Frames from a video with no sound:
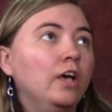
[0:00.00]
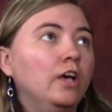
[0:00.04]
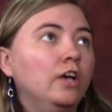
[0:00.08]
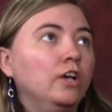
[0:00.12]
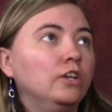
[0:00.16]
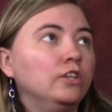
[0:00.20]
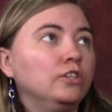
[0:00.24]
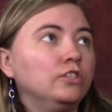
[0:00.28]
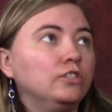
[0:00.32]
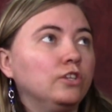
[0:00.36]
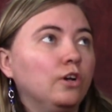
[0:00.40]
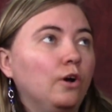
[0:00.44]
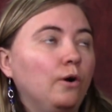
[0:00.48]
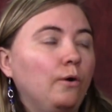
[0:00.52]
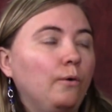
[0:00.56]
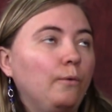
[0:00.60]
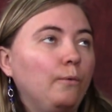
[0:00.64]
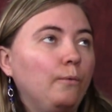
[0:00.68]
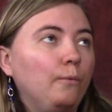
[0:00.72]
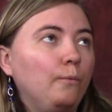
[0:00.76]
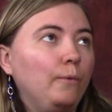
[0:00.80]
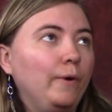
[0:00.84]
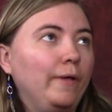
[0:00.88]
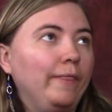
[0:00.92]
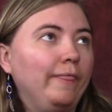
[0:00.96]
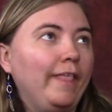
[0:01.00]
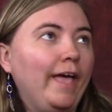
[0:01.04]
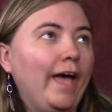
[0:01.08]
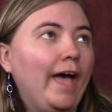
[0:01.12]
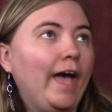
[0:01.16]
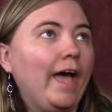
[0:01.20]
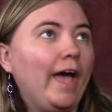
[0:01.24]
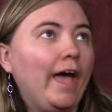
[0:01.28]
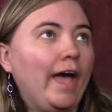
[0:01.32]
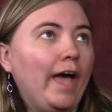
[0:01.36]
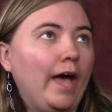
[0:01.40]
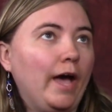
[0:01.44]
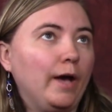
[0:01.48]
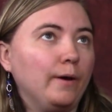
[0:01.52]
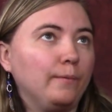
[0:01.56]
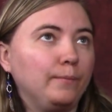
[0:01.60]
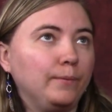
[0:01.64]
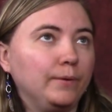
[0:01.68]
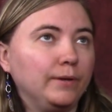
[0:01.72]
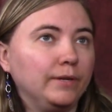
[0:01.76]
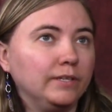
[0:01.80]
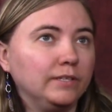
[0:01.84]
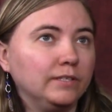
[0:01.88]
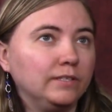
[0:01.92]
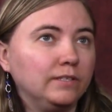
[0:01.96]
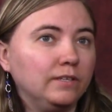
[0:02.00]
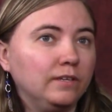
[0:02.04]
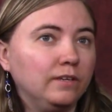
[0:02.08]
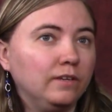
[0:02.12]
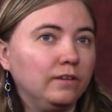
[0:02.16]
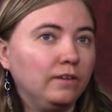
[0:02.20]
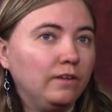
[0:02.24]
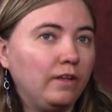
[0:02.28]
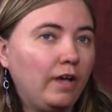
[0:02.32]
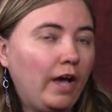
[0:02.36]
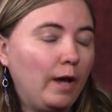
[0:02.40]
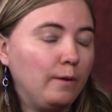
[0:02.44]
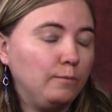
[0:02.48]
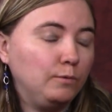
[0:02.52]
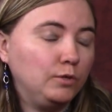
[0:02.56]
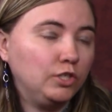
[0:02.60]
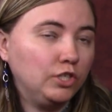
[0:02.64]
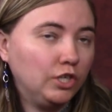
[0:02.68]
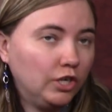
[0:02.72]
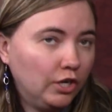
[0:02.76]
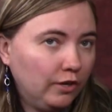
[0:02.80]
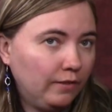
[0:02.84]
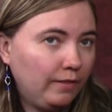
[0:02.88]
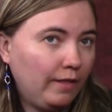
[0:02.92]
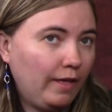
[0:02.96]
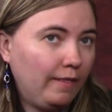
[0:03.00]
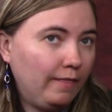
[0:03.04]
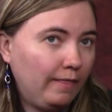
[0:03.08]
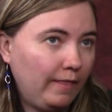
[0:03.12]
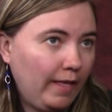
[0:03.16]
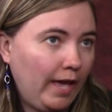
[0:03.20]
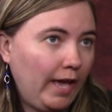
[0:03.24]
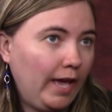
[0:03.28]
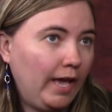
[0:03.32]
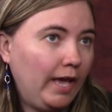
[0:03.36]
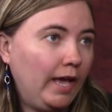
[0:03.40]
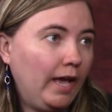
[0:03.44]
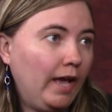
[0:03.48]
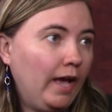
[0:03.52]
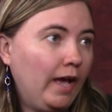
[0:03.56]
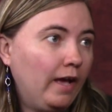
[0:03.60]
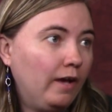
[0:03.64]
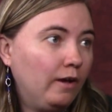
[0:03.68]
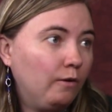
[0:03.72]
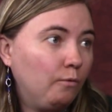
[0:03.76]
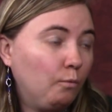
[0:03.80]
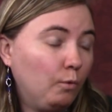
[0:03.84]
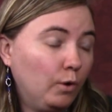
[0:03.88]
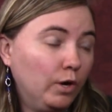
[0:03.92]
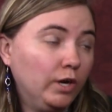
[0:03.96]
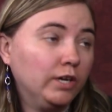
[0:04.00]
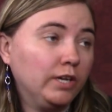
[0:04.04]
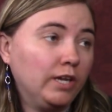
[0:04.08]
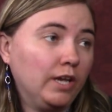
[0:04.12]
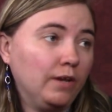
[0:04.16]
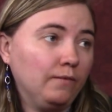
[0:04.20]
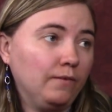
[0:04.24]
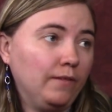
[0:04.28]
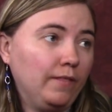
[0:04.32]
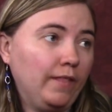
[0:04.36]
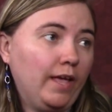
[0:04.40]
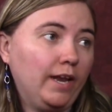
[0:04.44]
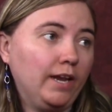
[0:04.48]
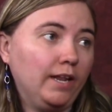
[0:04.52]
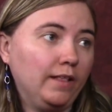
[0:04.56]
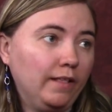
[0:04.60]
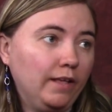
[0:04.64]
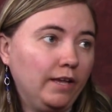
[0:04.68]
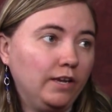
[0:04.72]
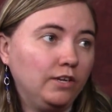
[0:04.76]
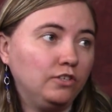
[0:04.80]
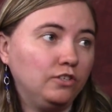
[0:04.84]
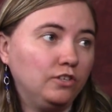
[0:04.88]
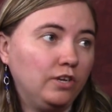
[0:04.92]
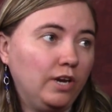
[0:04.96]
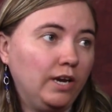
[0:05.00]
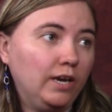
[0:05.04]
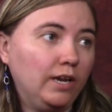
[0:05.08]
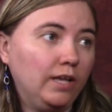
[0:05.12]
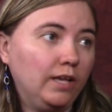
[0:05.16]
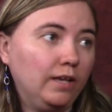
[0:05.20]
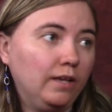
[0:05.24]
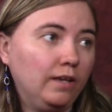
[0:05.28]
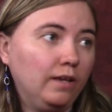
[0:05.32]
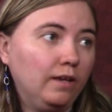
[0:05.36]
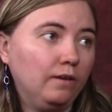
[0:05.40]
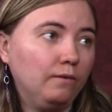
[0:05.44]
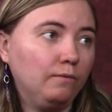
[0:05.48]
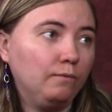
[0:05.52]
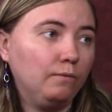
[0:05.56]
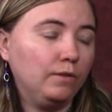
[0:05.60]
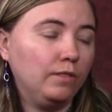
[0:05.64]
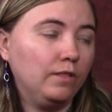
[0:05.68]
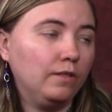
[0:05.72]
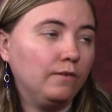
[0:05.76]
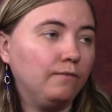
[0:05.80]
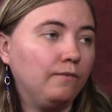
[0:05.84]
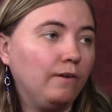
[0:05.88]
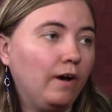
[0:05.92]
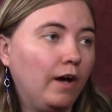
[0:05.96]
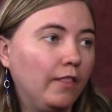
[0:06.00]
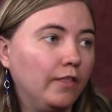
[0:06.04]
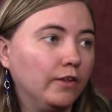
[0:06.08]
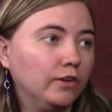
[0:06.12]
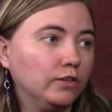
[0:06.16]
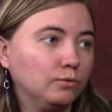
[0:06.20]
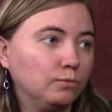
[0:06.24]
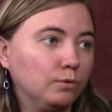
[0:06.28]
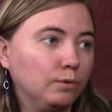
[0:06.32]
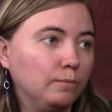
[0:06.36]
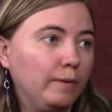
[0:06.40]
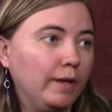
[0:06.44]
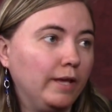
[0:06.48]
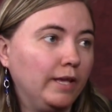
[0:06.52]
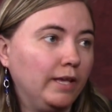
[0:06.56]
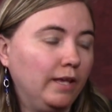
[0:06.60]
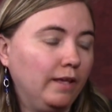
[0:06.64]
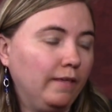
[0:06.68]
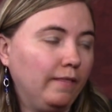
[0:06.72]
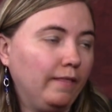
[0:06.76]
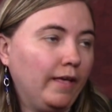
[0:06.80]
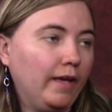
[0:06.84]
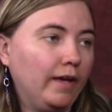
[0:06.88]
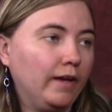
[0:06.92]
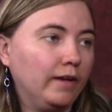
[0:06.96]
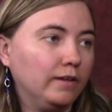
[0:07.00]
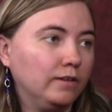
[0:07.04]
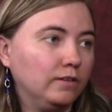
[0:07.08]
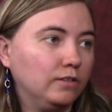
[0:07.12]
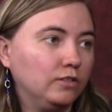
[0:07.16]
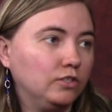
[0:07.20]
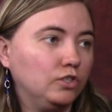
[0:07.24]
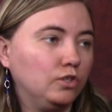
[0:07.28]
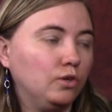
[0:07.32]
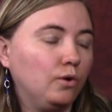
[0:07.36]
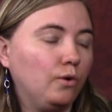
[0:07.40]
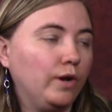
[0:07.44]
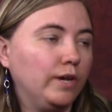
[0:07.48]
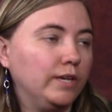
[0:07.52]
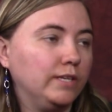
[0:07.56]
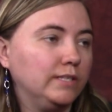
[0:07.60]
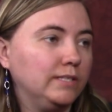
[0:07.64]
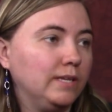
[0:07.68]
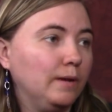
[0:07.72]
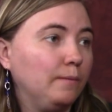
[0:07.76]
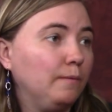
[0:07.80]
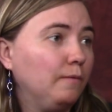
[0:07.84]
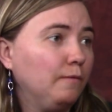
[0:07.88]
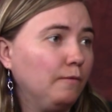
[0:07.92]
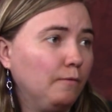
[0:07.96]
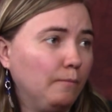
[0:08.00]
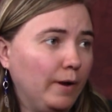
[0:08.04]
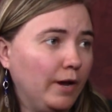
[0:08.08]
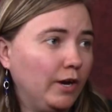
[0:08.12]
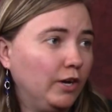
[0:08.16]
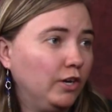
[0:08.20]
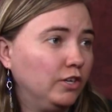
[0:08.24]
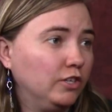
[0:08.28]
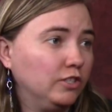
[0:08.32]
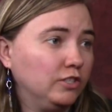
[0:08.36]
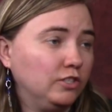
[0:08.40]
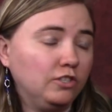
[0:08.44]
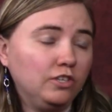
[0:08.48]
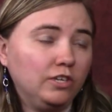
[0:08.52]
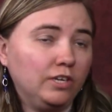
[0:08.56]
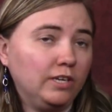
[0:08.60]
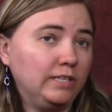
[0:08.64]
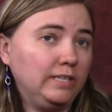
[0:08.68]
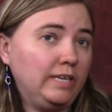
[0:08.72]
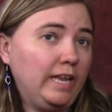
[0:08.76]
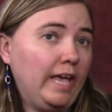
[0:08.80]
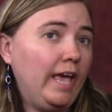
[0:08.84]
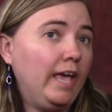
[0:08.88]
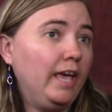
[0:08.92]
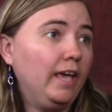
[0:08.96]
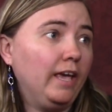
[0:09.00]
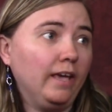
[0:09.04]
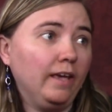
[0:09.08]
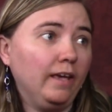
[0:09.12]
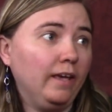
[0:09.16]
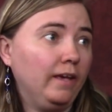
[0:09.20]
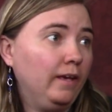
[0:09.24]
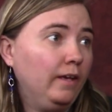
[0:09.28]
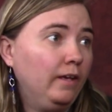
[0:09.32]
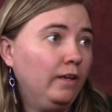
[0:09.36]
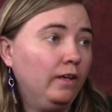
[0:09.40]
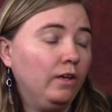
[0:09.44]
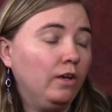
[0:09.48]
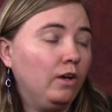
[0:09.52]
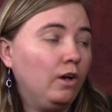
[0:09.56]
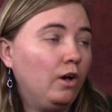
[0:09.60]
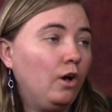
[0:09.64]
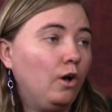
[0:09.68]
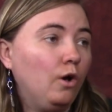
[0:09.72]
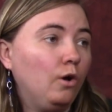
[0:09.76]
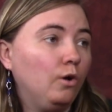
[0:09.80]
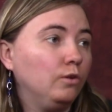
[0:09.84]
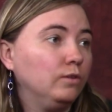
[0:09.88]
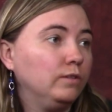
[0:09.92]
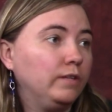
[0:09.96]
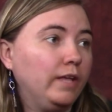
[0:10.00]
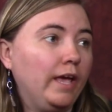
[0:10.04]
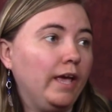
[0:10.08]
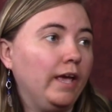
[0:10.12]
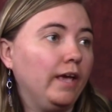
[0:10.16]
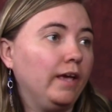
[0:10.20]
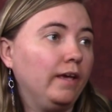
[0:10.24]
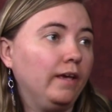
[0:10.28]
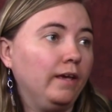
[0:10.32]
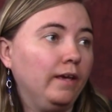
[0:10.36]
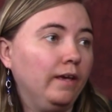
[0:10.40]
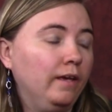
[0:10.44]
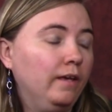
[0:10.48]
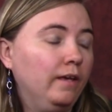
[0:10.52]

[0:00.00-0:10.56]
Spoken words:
So when that happened, I'm sure that they were given that elite training when the fathers were making that choice. Some of them I heard took a day, whole day,